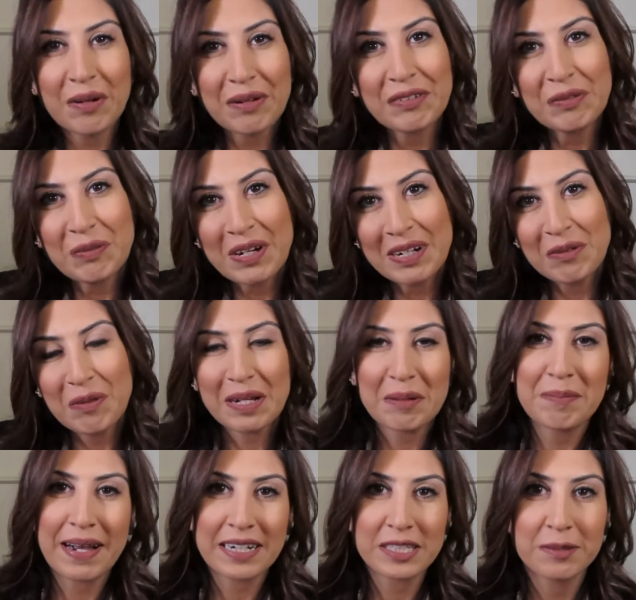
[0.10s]
everyone,
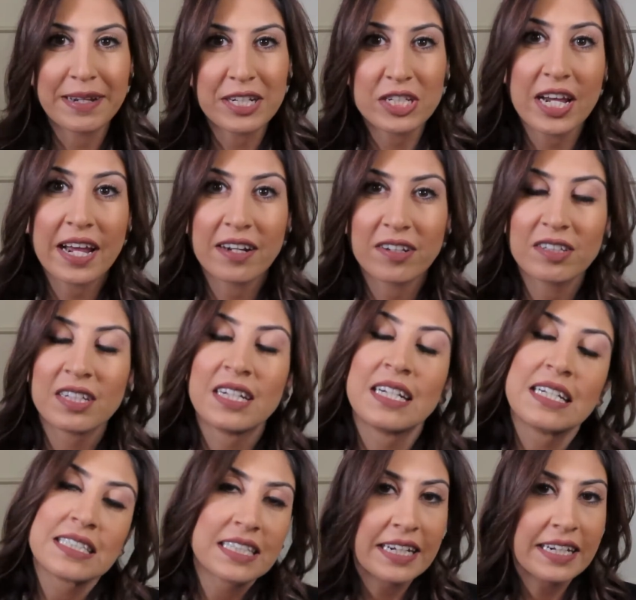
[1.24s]
welcome back to my channel.
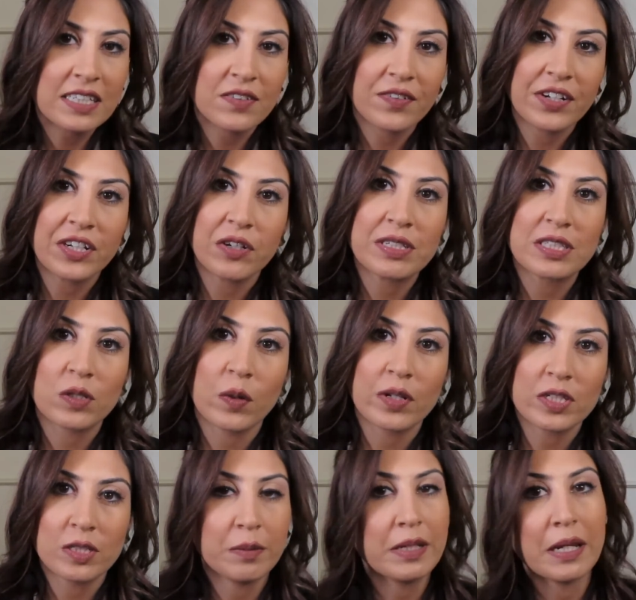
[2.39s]
Today's video is
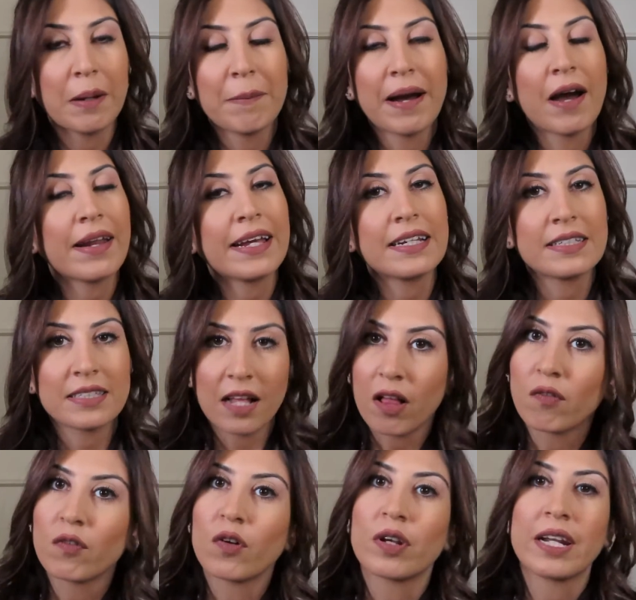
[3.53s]
going to be about a
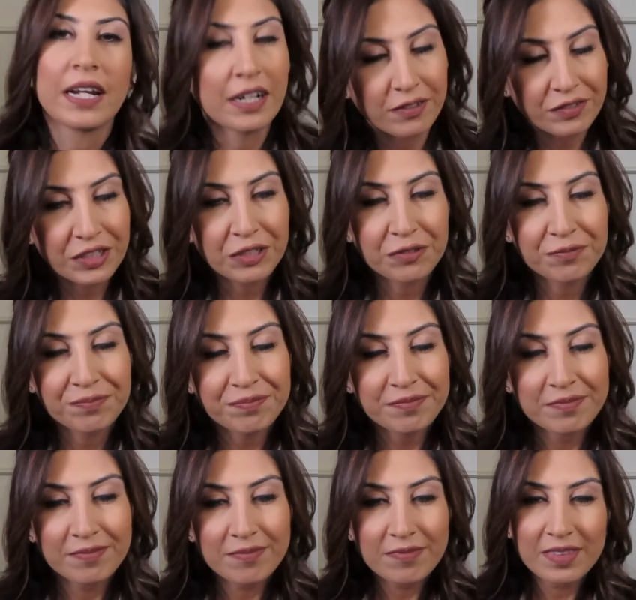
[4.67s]
telephone interview.
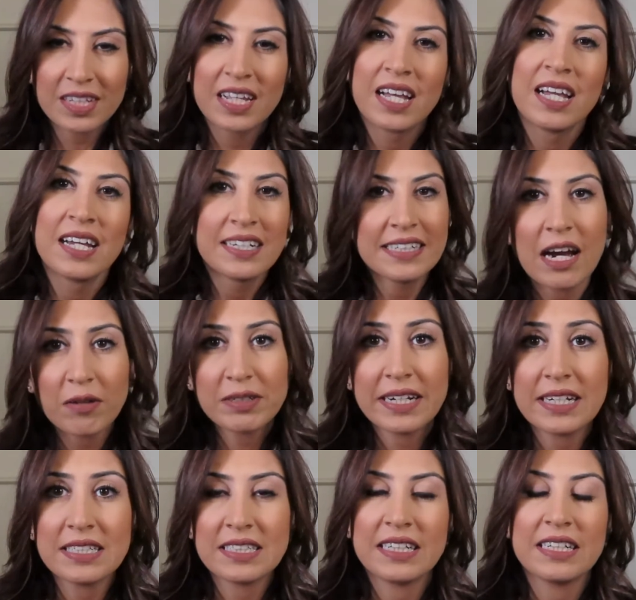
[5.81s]

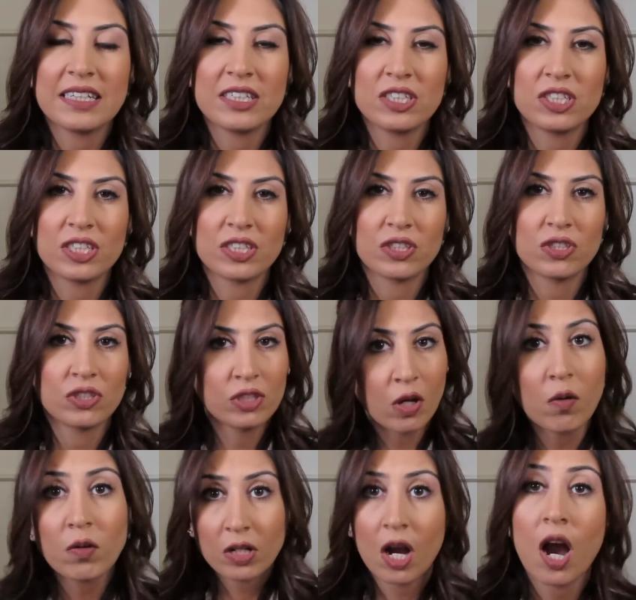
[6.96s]
Nowadays, it is just
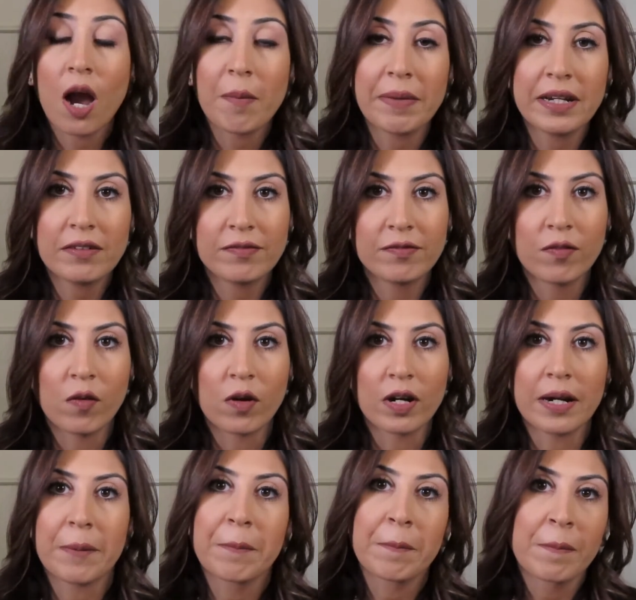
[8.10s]
so common
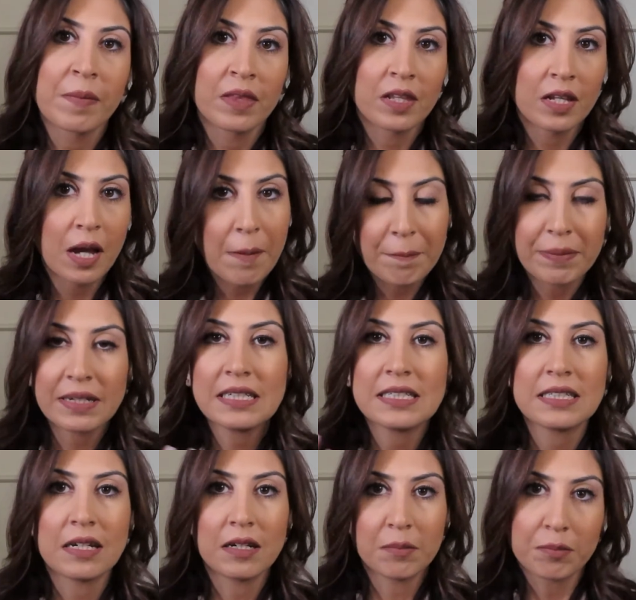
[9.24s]
for companies
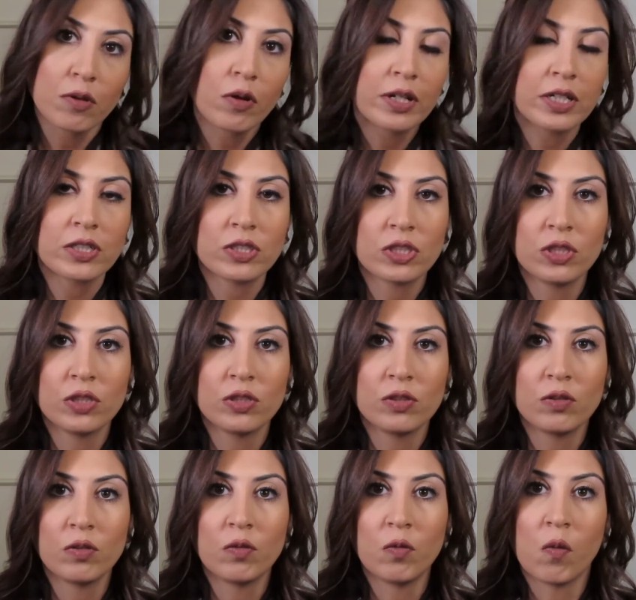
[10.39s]
and employers
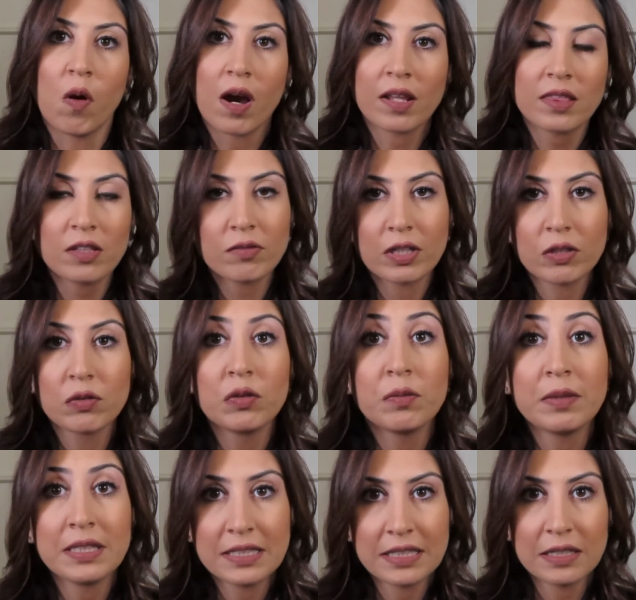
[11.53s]
to want the
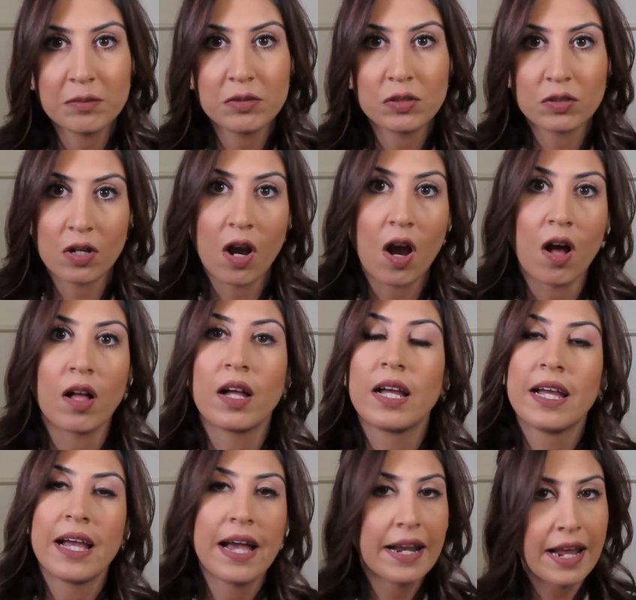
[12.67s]
recruitment team to call
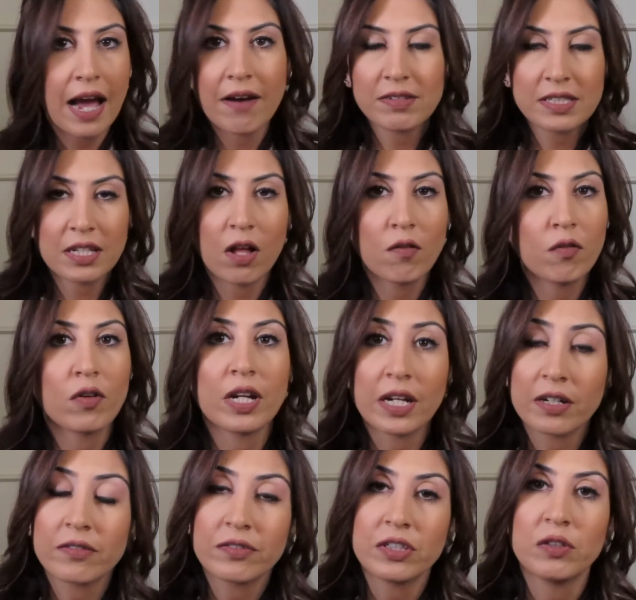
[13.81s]
and have a telephone
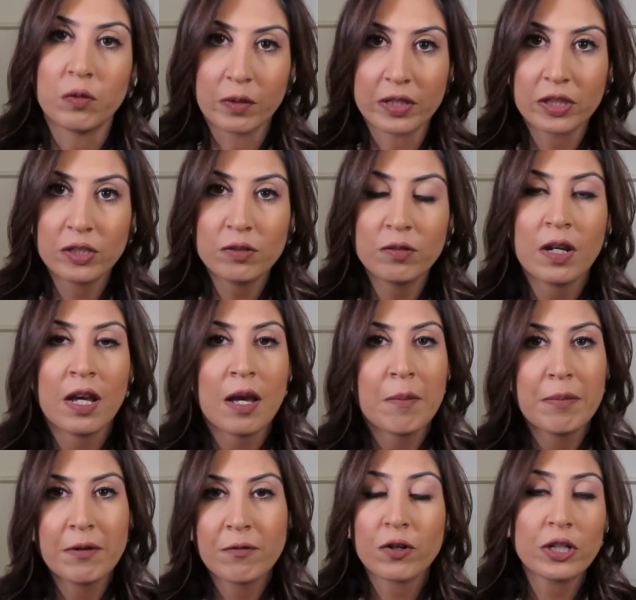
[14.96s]
interview with you
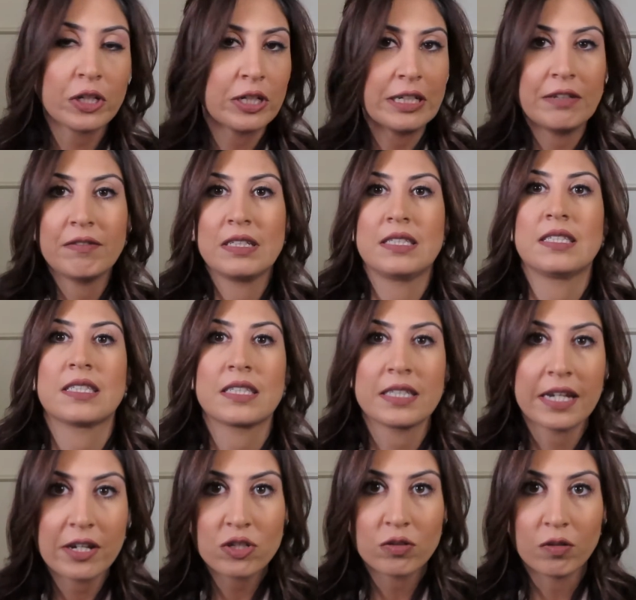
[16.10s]
before you're even
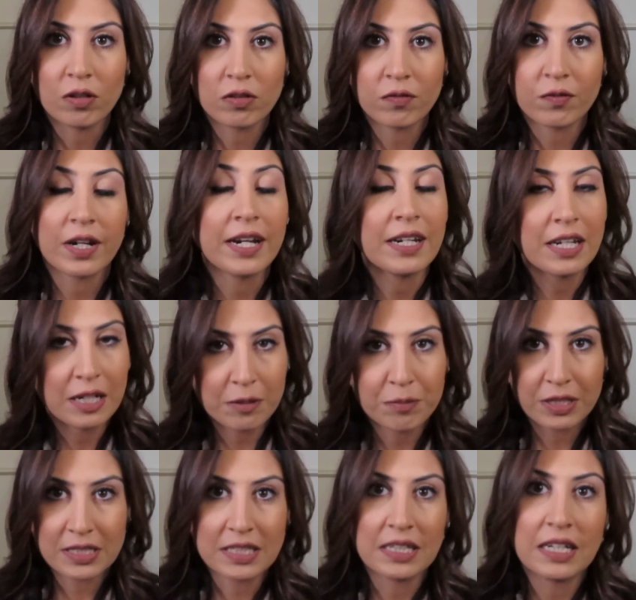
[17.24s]
scheduled for an
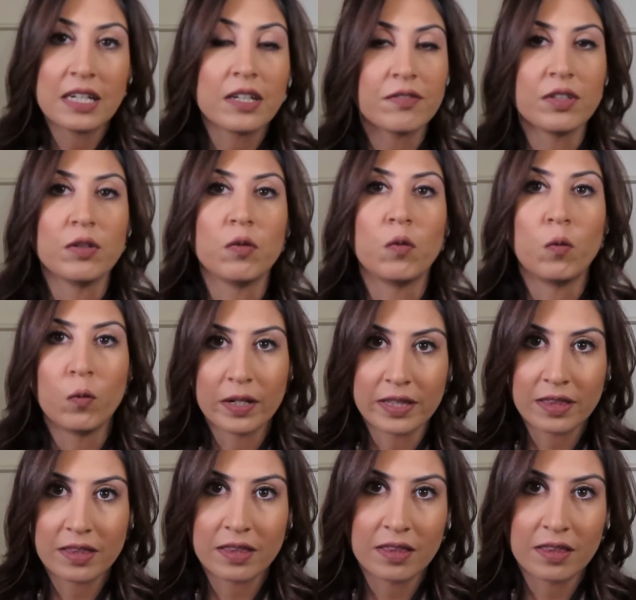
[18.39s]
in-person interview with